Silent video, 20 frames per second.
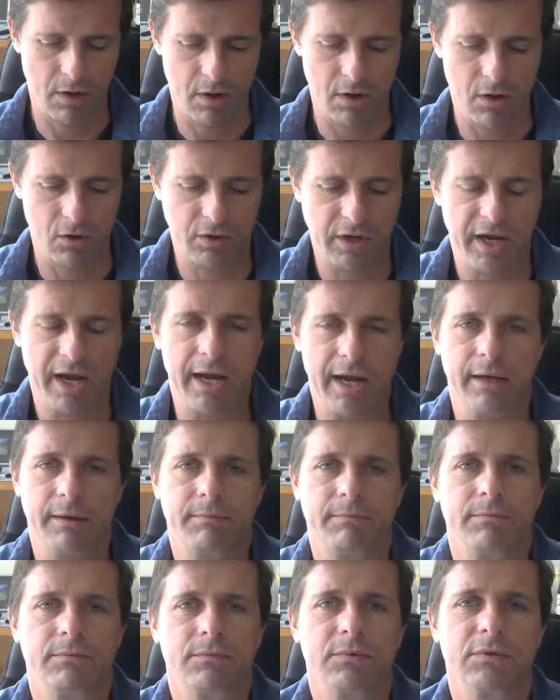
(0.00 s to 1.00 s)
Okay,
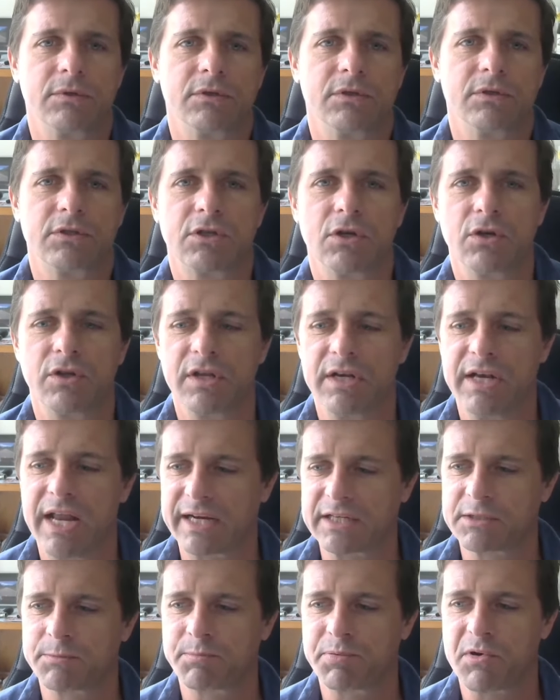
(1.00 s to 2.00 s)
so the
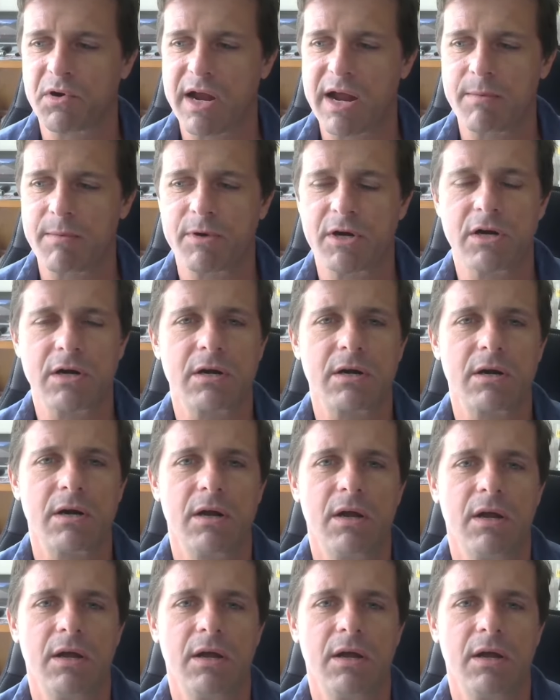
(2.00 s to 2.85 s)
next parameter